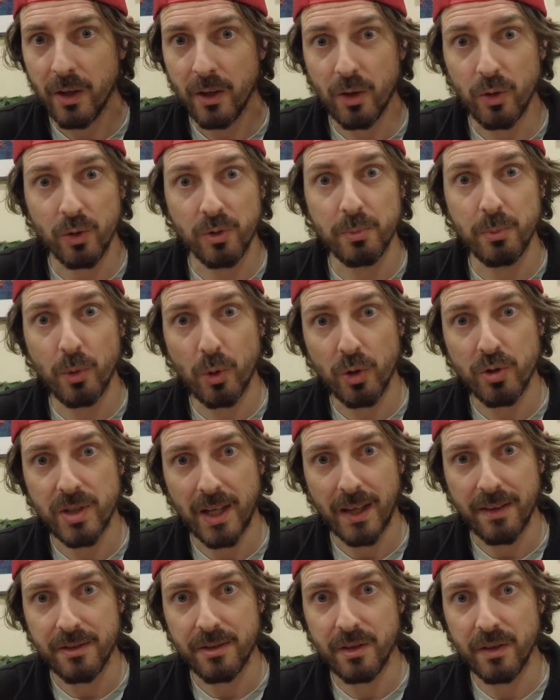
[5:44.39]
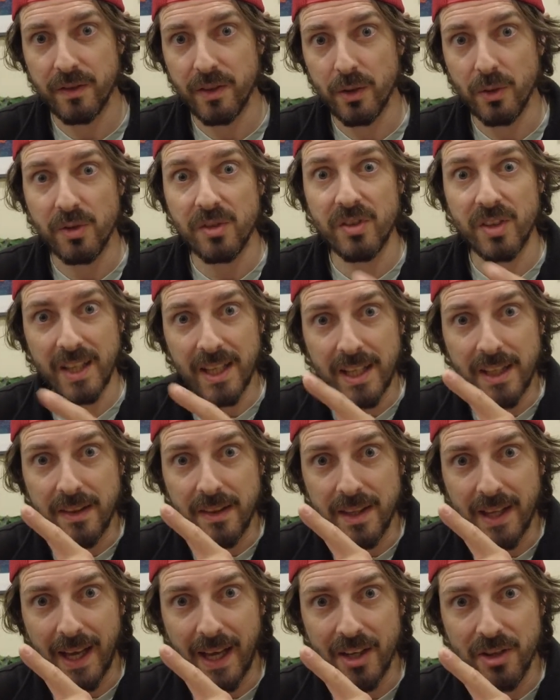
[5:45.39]
there was more chance of you
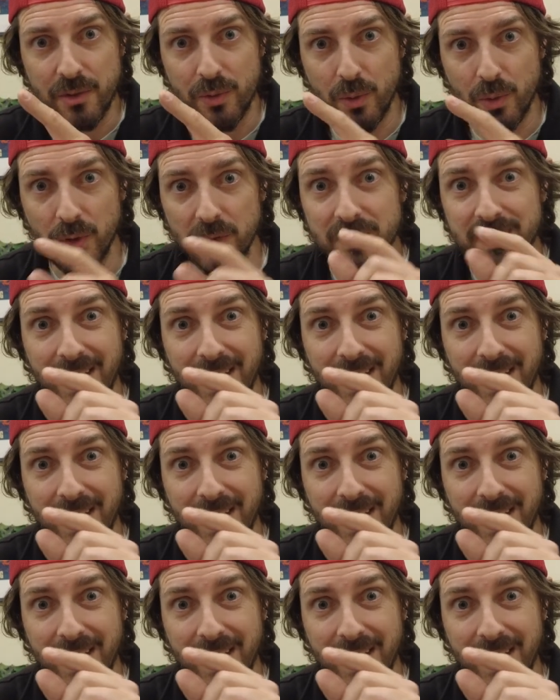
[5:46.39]
seeing the actual